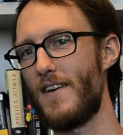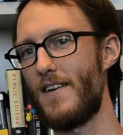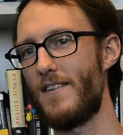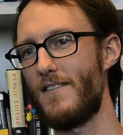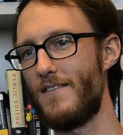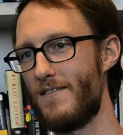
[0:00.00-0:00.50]

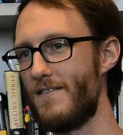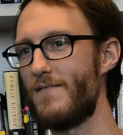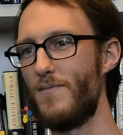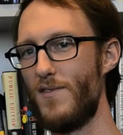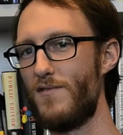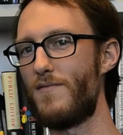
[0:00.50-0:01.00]
uh,
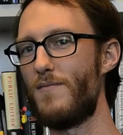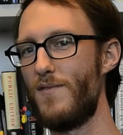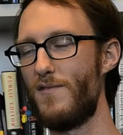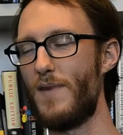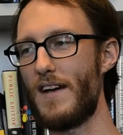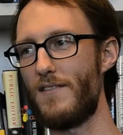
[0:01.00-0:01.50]
move
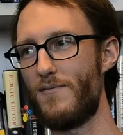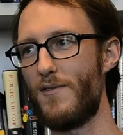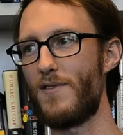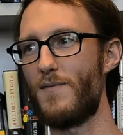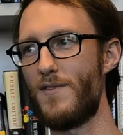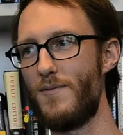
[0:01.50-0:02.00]
move back and
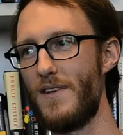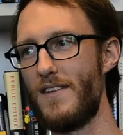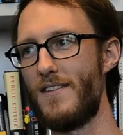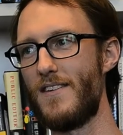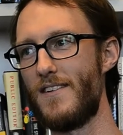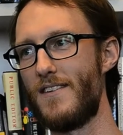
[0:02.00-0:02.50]
forth
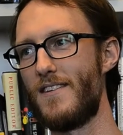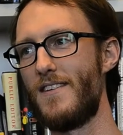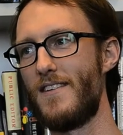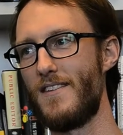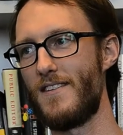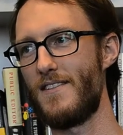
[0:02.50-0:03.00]
between
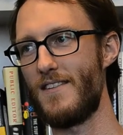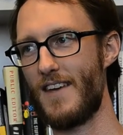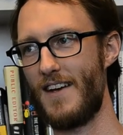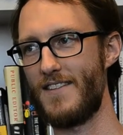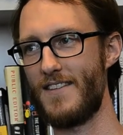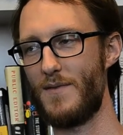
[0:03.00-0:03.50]
the, the
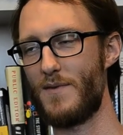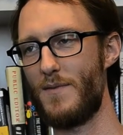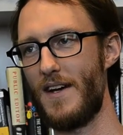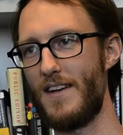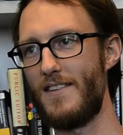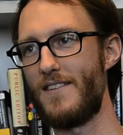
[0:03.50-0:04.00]
concepts
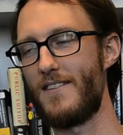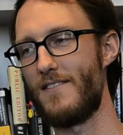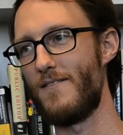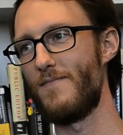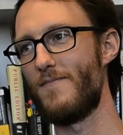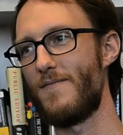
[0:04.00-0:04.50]
behind
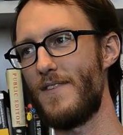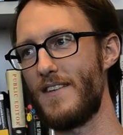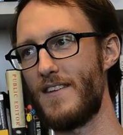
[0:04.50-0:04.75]
the